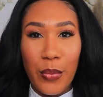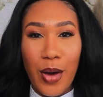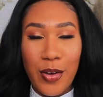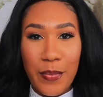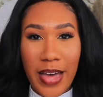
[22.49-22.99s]

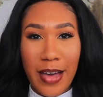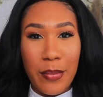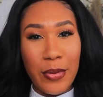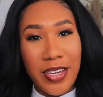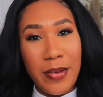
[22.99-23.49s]
Welcome
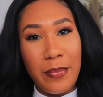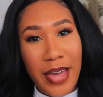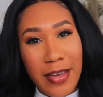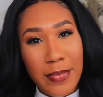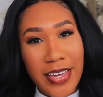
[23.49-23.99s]
back, Brookie
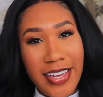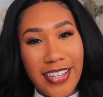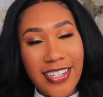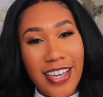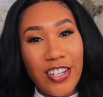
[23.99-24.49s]

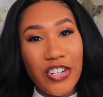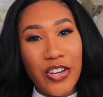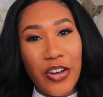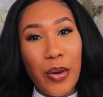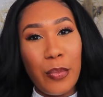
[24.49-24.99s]
Babies. It's your
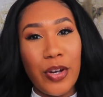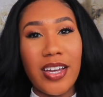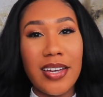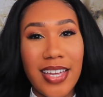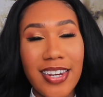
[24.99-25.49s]
girl,
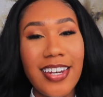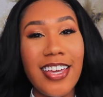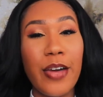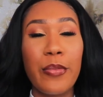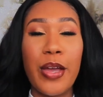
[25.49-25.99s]
Brooke
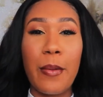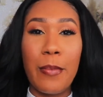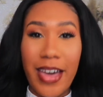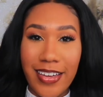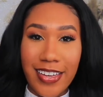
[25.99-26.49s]
Kennedy, and we are
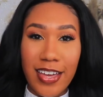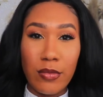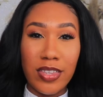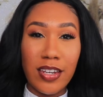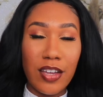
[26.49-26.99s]
back
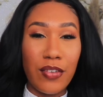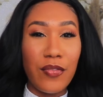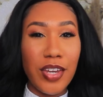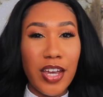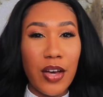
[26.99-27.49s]
again with another
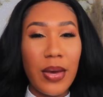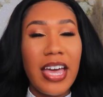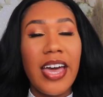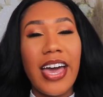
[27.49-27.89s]
video.